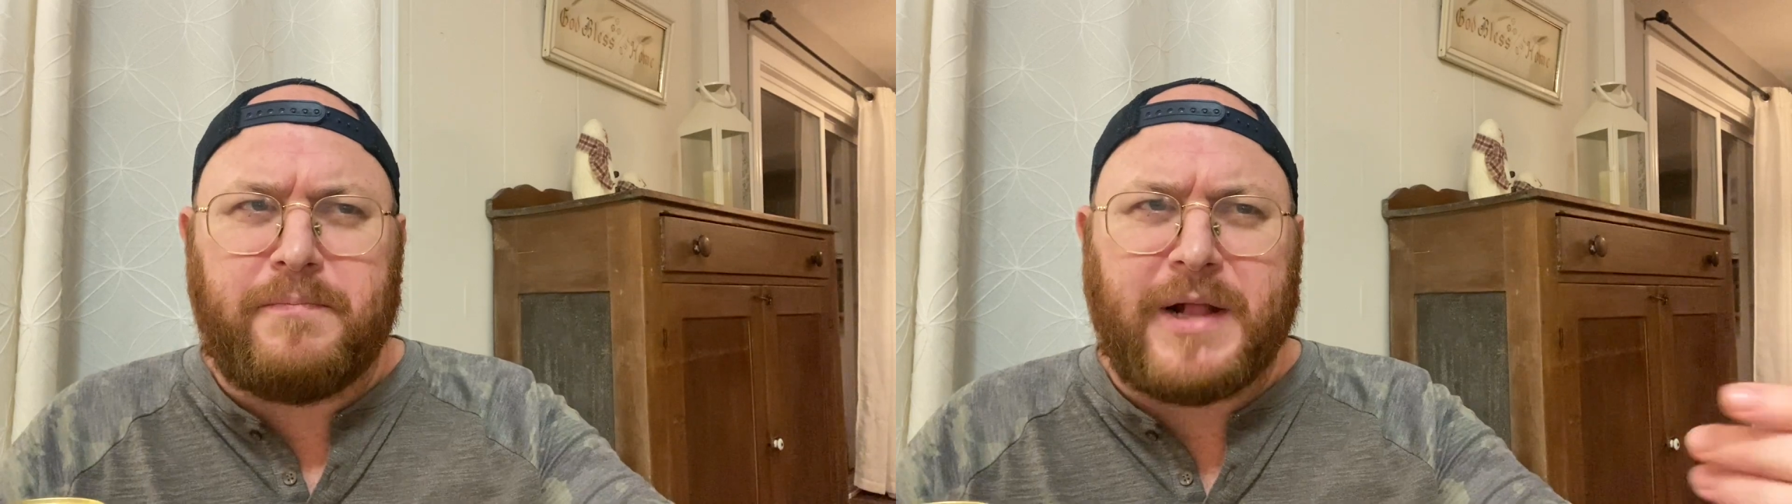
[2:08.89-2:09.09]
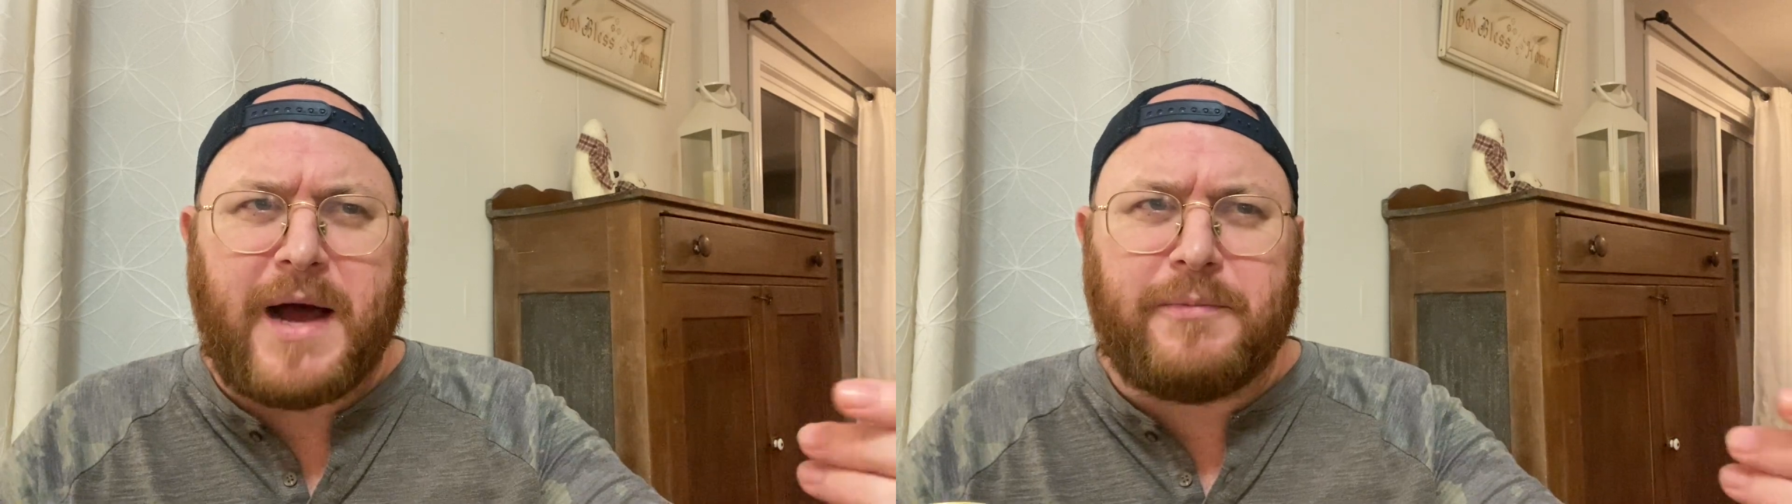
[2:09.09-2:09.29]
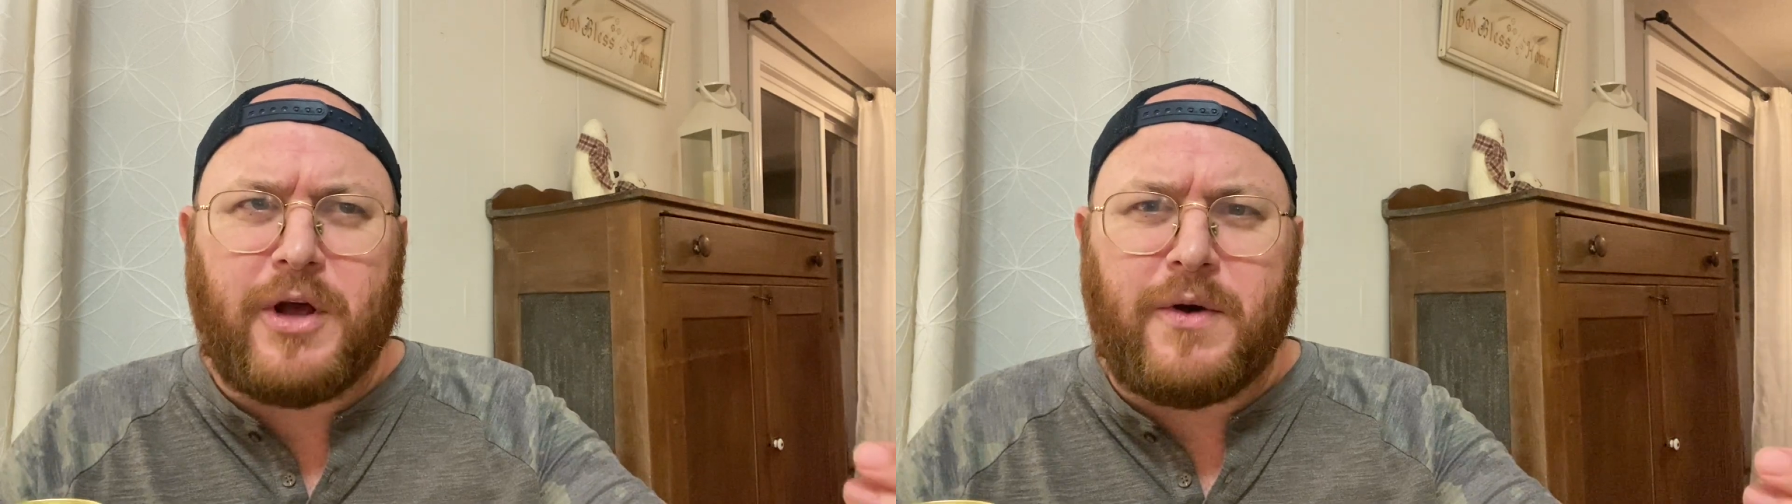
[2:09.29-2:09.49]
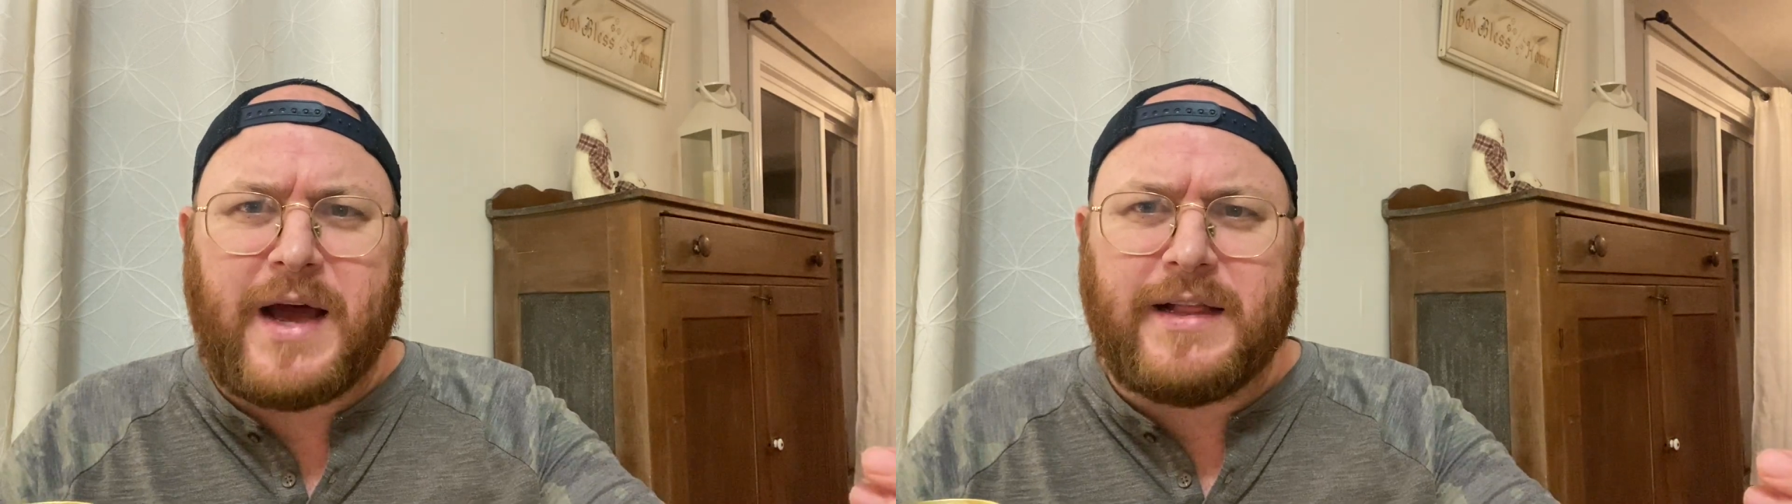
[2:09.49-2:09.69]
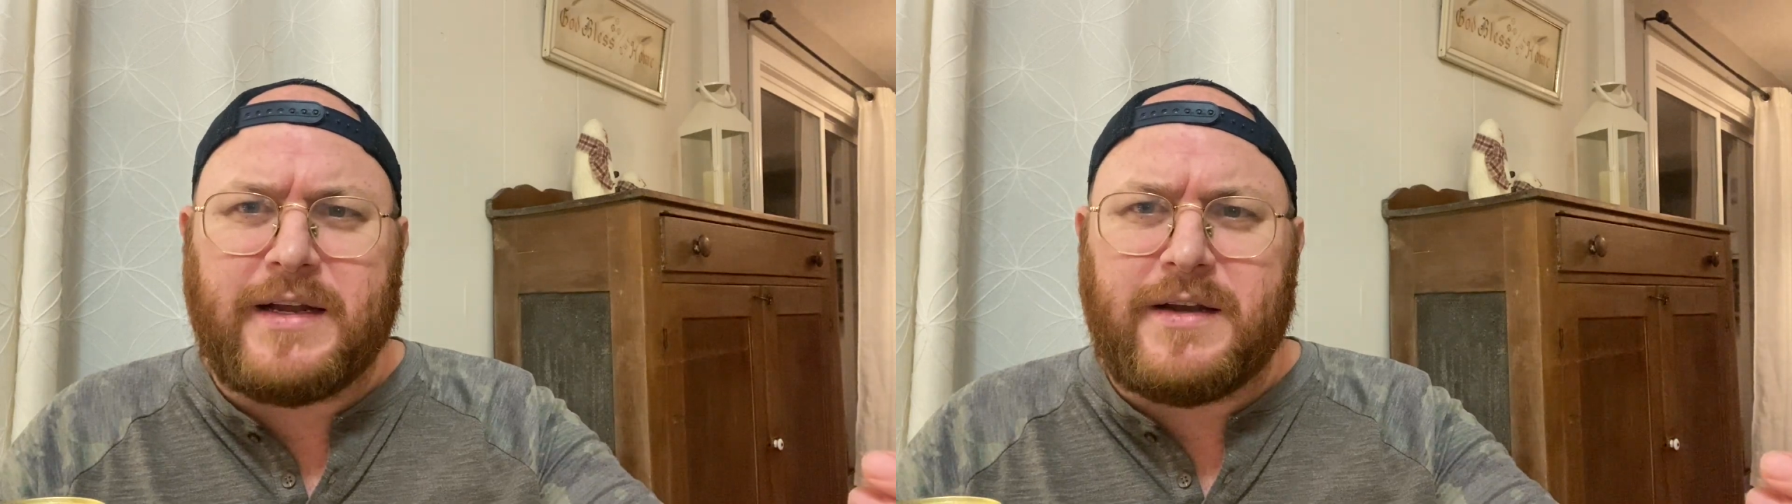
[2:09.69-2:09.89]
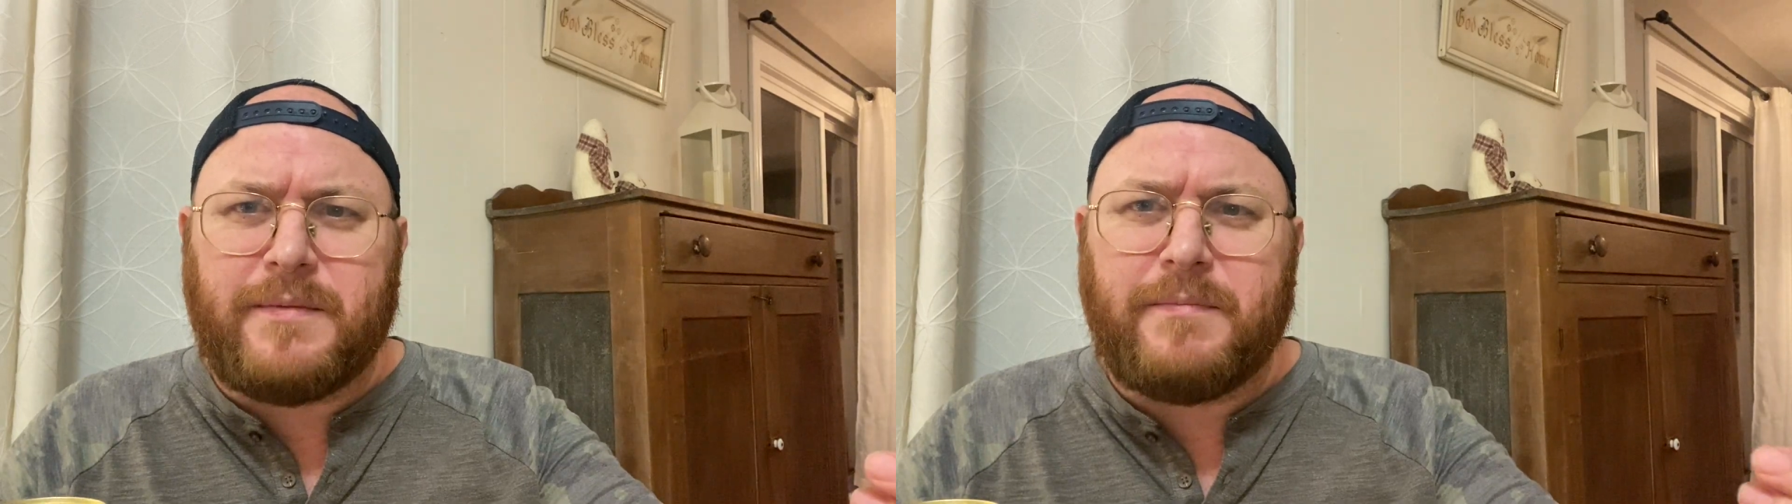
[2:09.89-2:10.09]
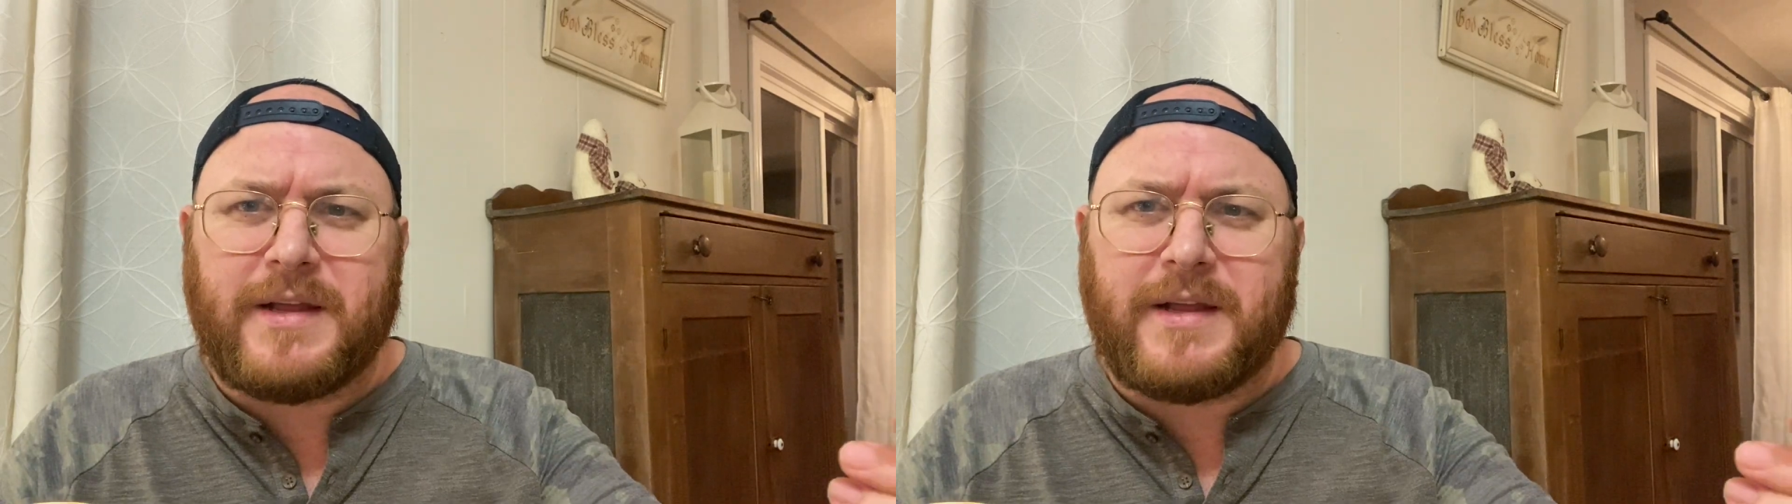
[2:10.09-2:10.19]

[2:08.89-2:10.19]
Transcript: Island.